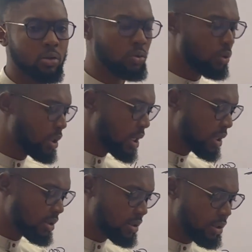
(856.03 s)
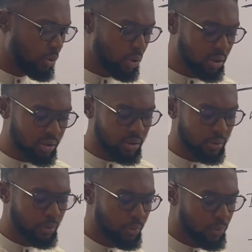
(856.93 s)
to get the rate.
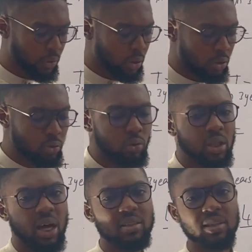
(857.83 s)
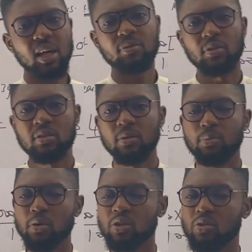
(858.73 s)
So that's that for
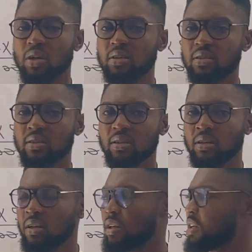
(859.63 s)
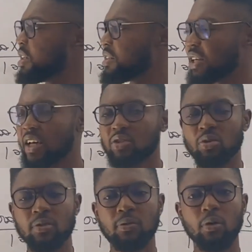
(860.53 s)
simple interest. Is that
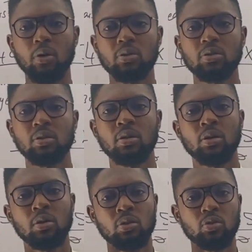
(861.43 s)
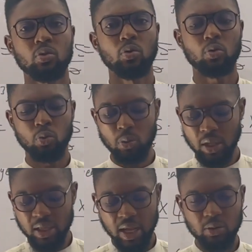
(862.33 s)
straightforward? So you
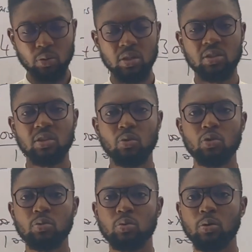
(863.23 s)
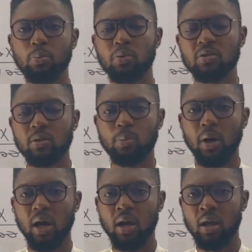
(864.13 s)
learn how to distinguish between
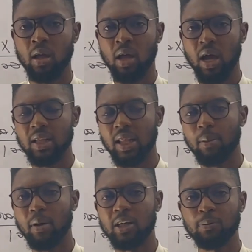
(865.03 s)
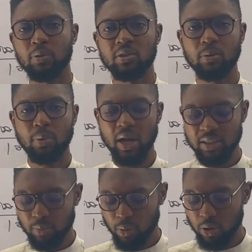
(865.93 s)
principal and amount. Principal
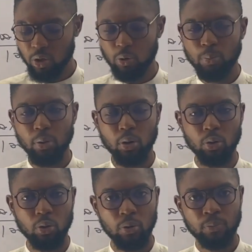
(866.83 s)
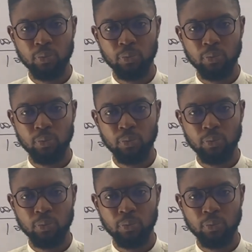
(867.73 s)
is the money you borrow,